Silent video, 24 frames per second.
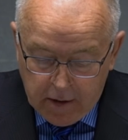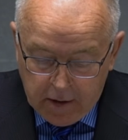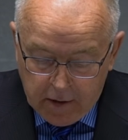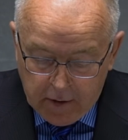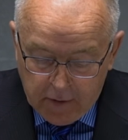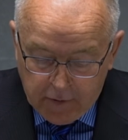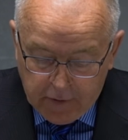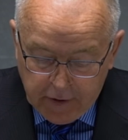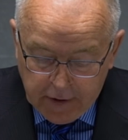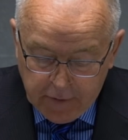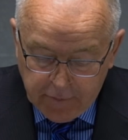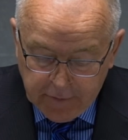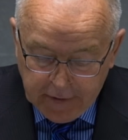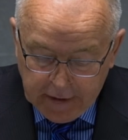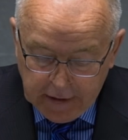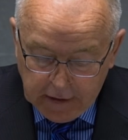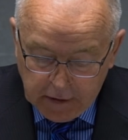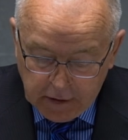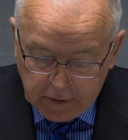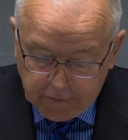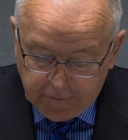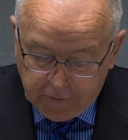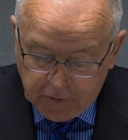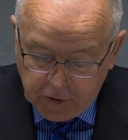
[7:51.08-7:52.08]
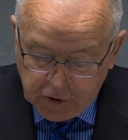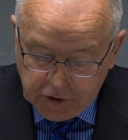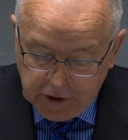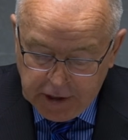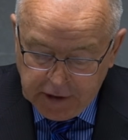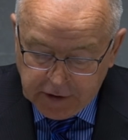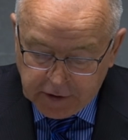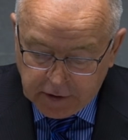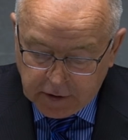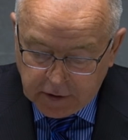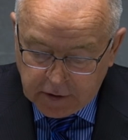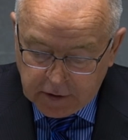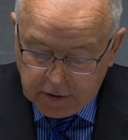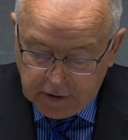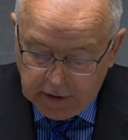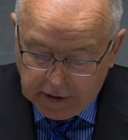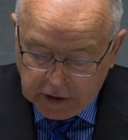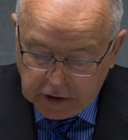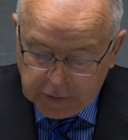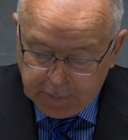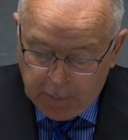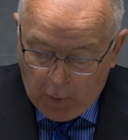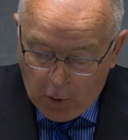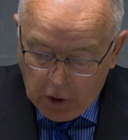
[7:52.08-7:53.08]
Then they looked for Jesus and
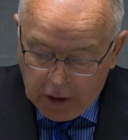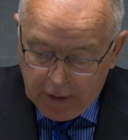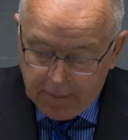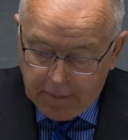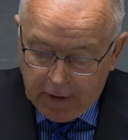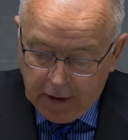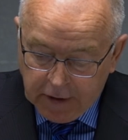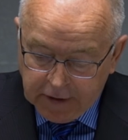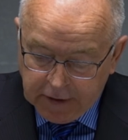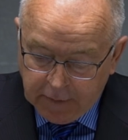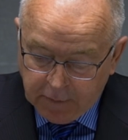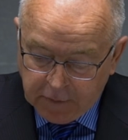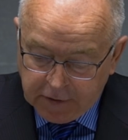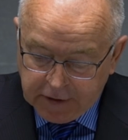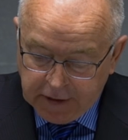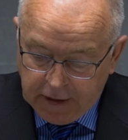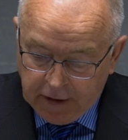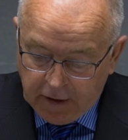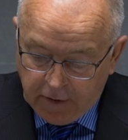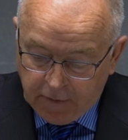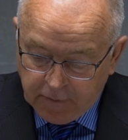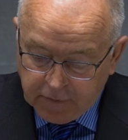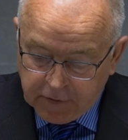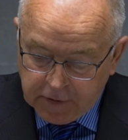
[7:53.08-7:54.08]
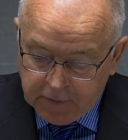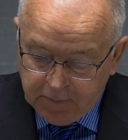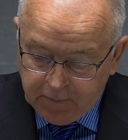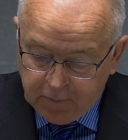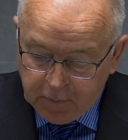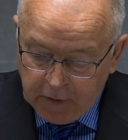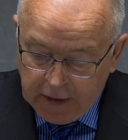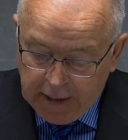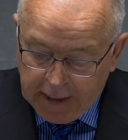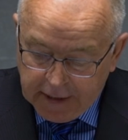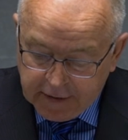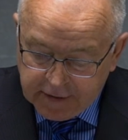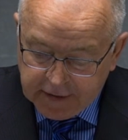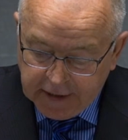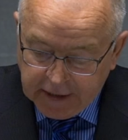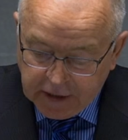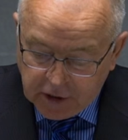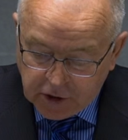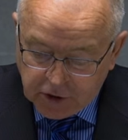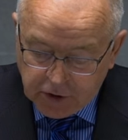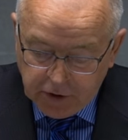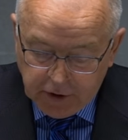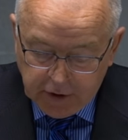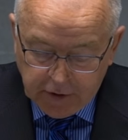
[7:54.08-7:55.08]
spoke among themselves as they
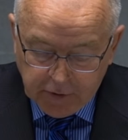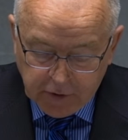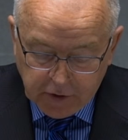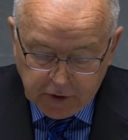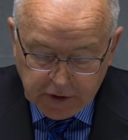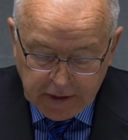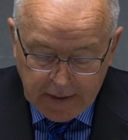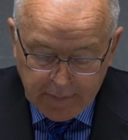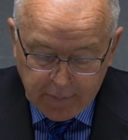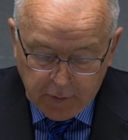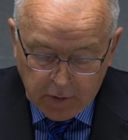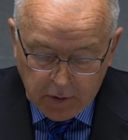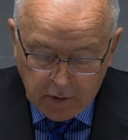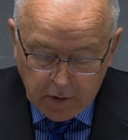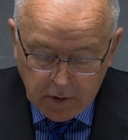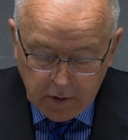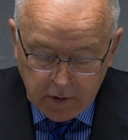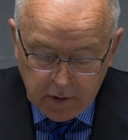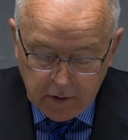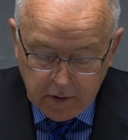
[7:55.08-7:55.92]
stood in the temple.